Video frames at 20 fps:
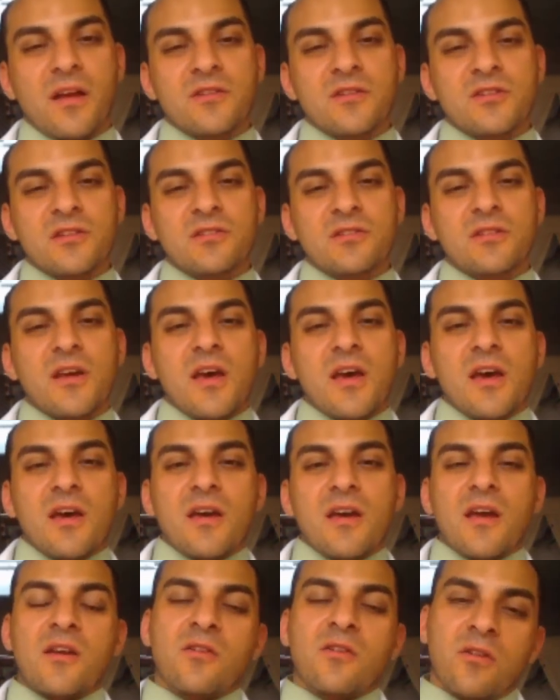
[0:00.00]
Just,
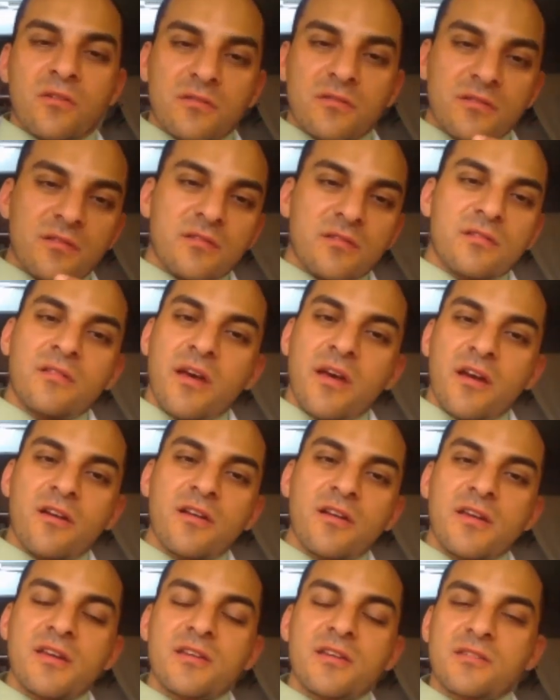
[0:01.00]
you know, let her
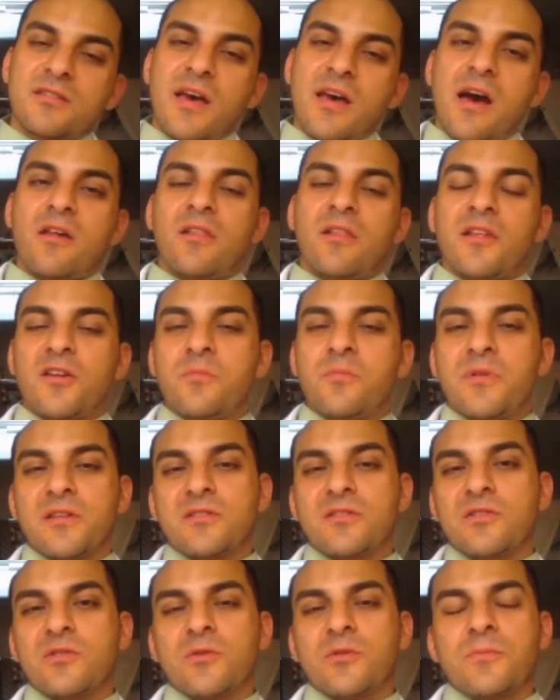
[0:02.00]
ease down a little bit
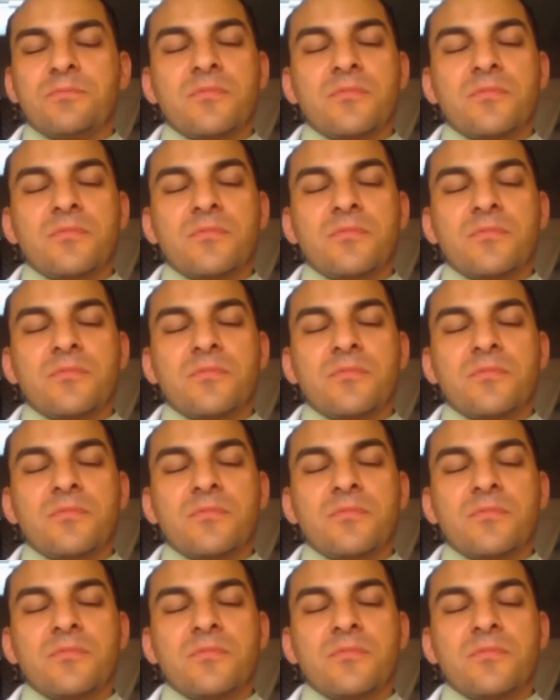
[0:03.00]
too.